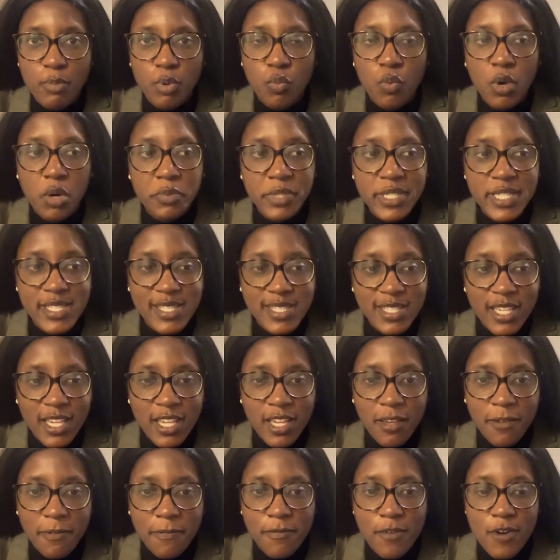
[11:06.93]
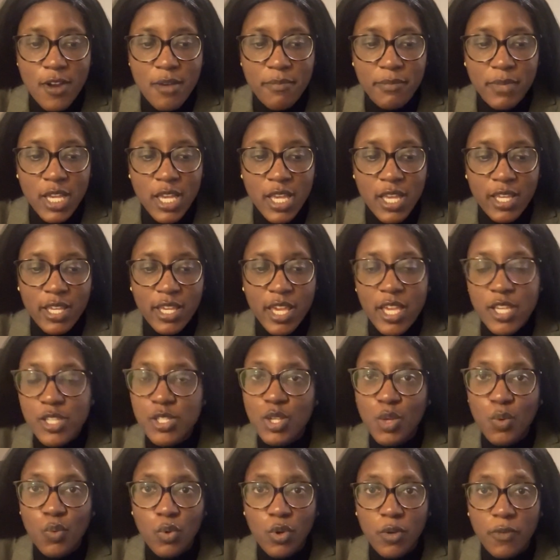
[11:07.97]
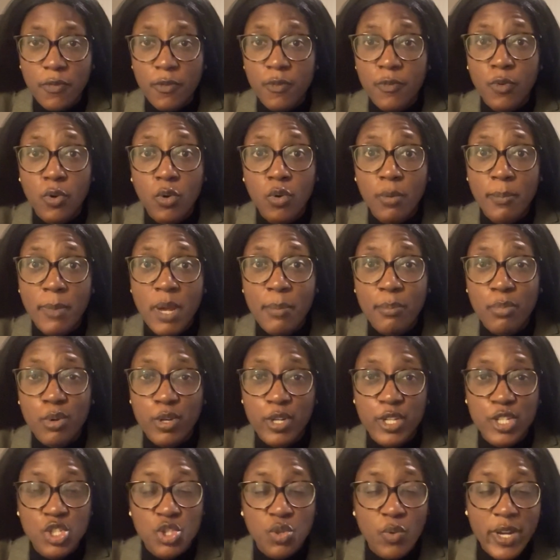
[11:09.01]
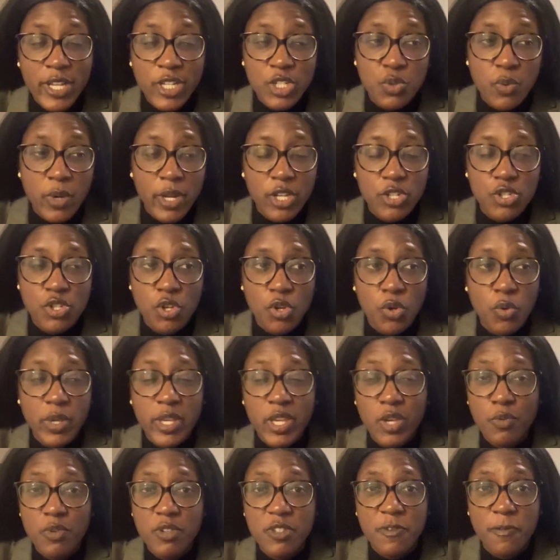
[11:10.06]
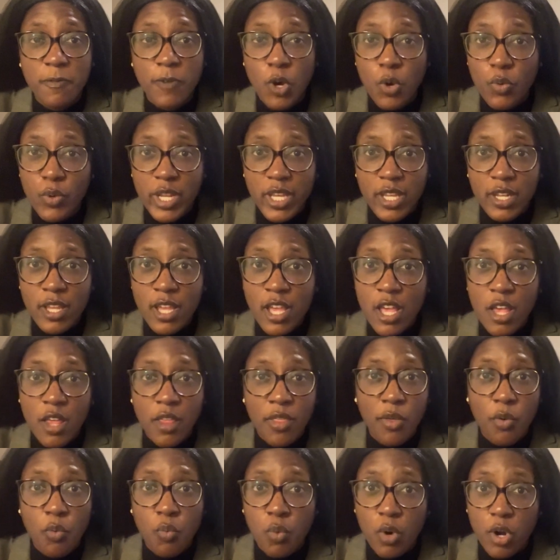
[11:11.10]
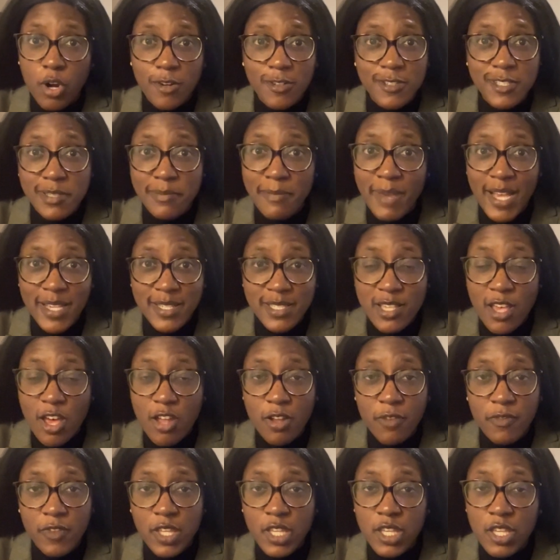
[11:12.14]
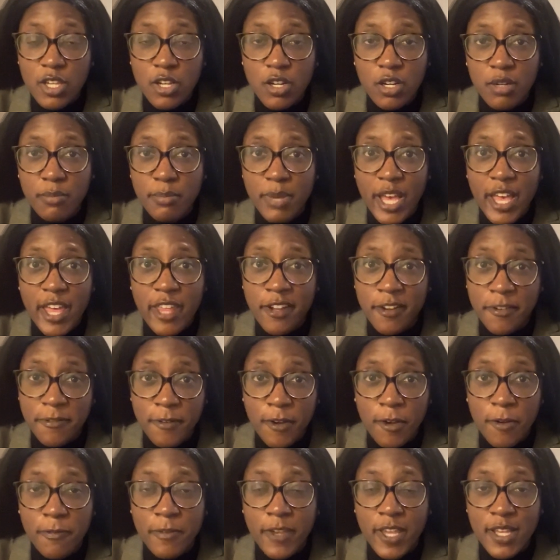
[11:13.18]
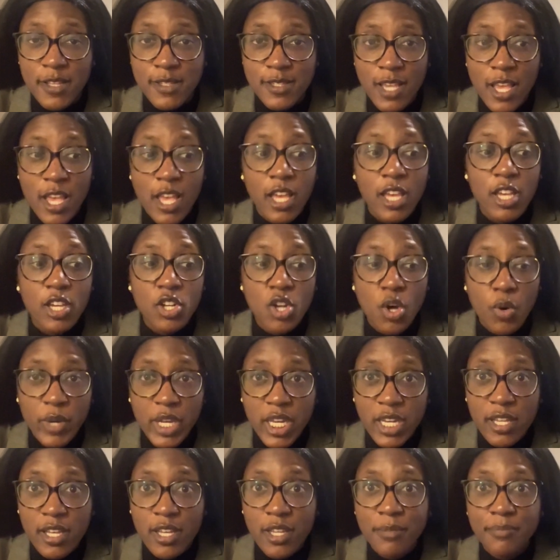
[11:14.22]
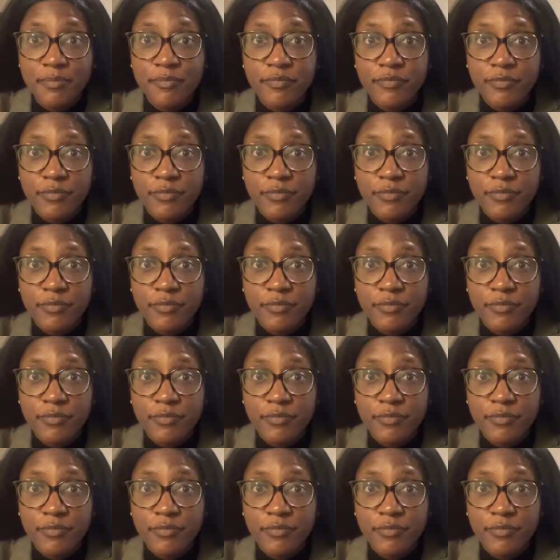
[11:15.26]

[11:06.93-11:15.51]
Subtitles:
What we see from Casey Wolf, if we'll remember, in 2022, he was voted the worst mascot of the year by NFL fans. And you know what he did?